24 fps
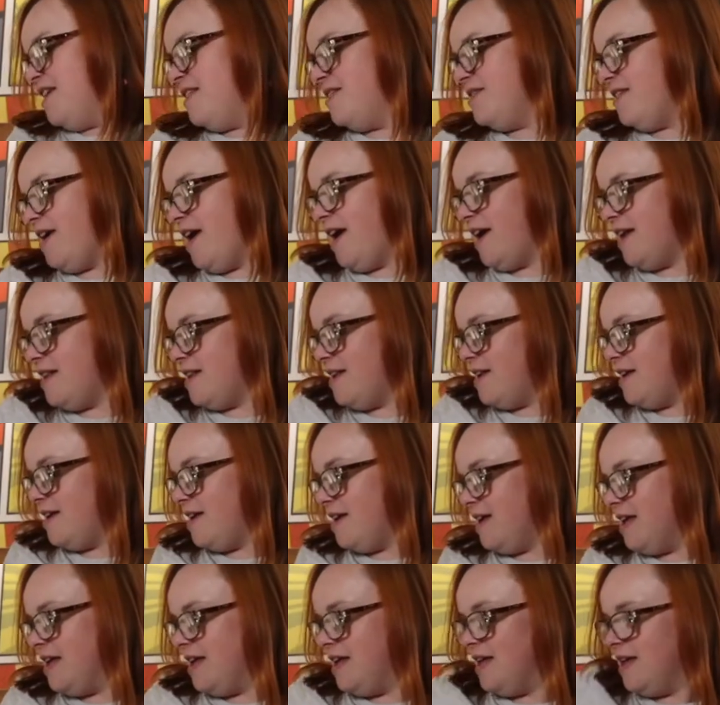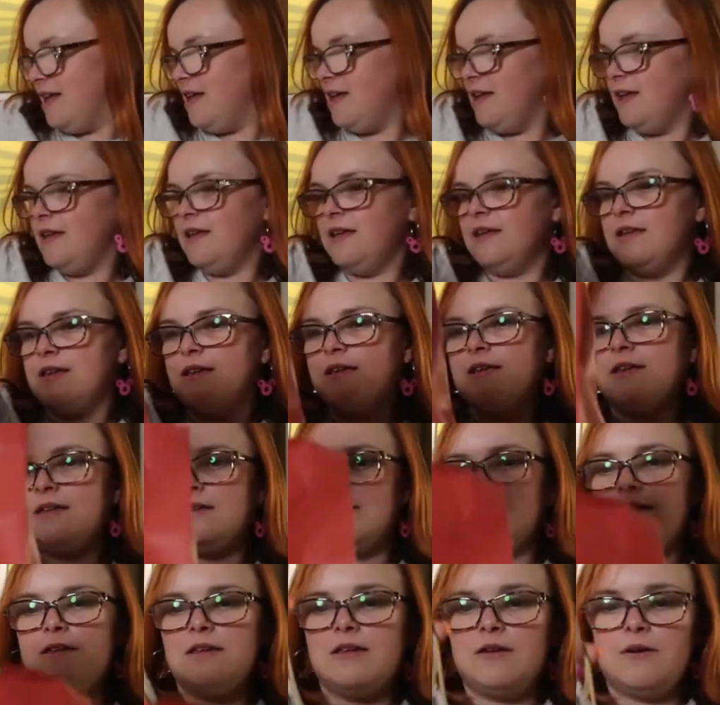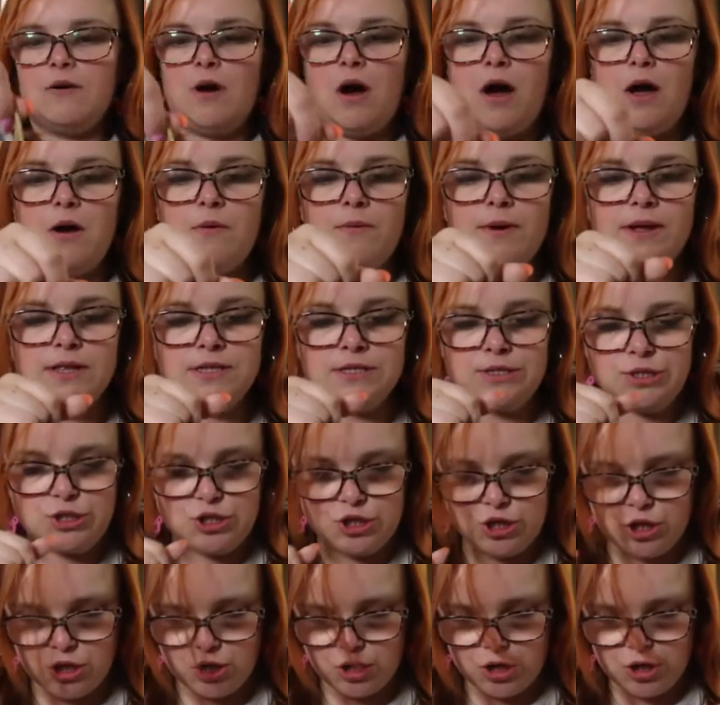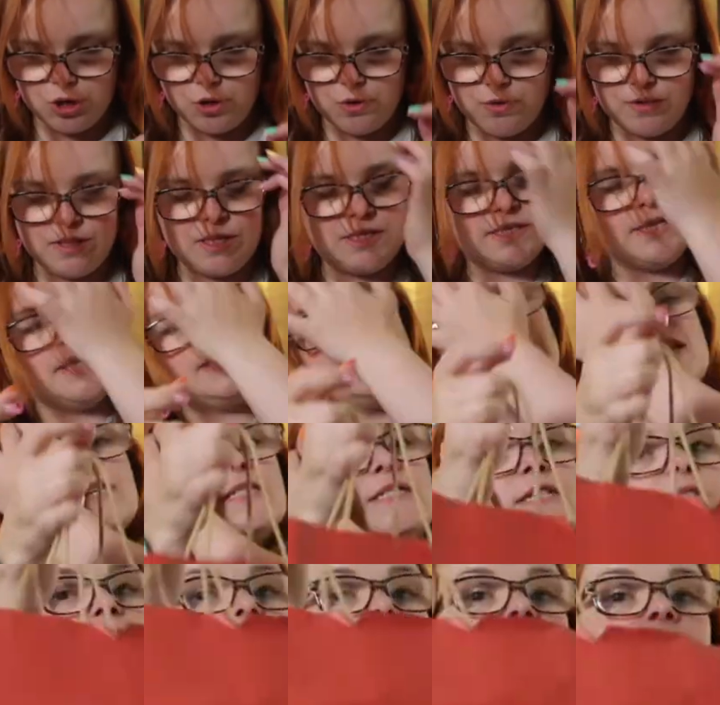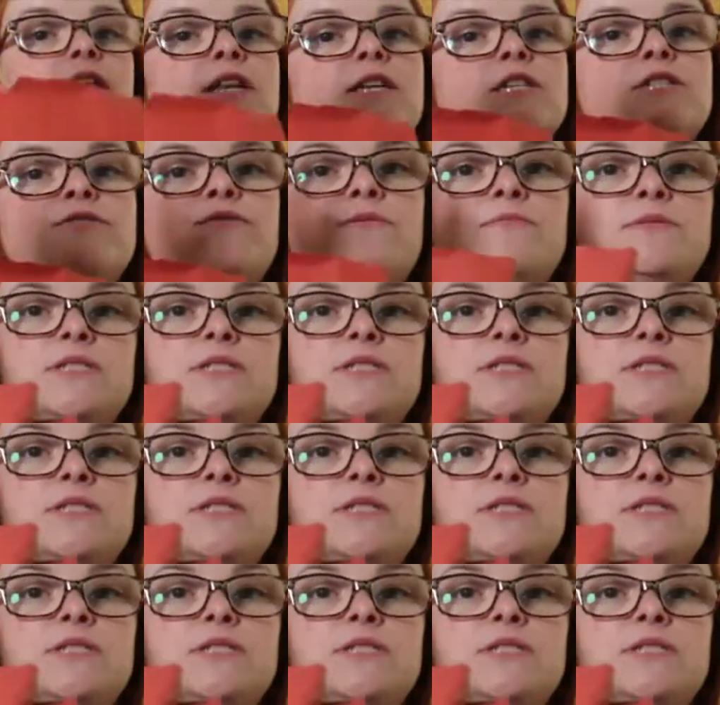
Then I went to this again is from